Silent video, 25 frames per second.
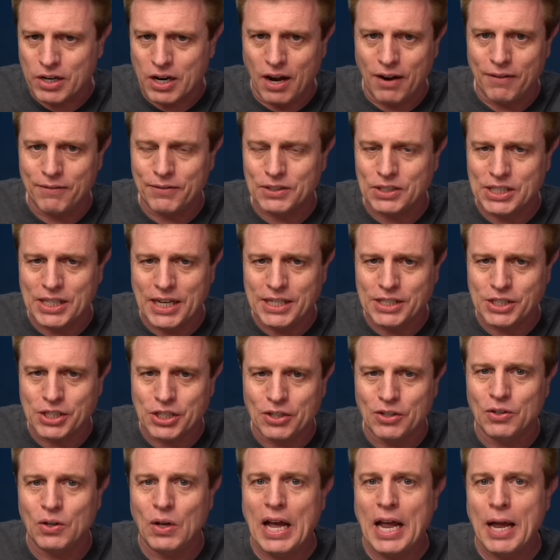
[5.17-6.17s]

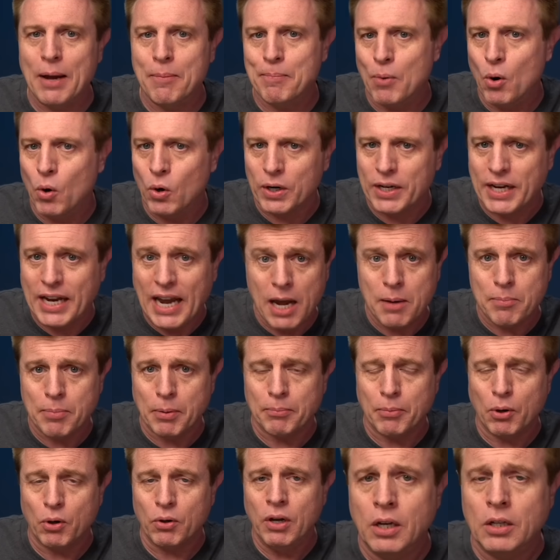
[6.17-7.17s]
conversational, and more
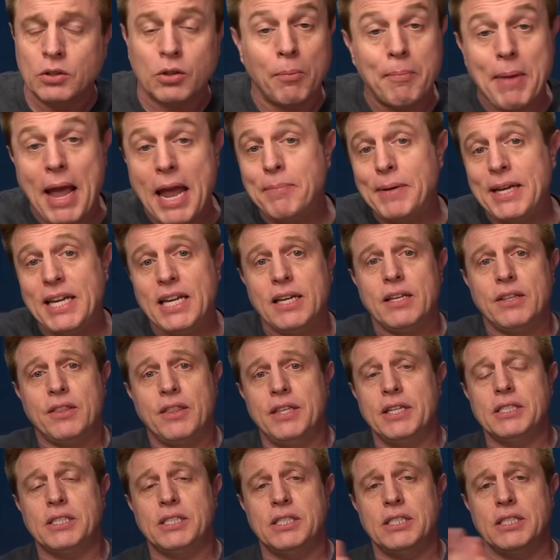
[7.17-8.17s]
capable. So maybe
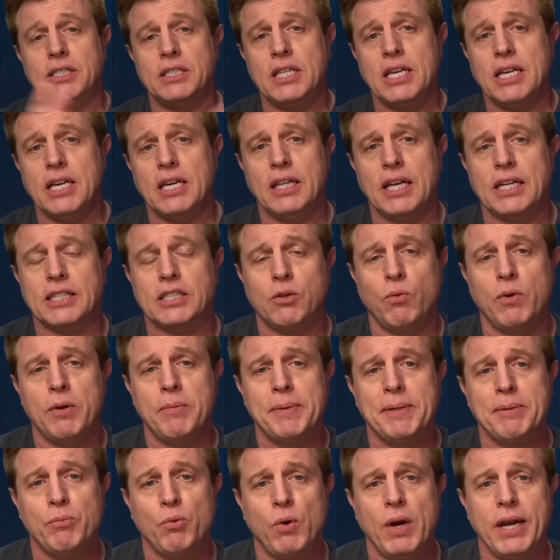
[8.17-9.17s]
this is the Alexa we've
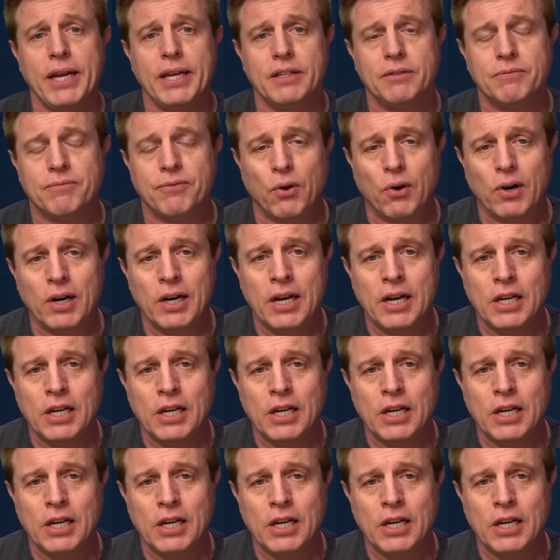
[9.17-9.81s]
been waiting for.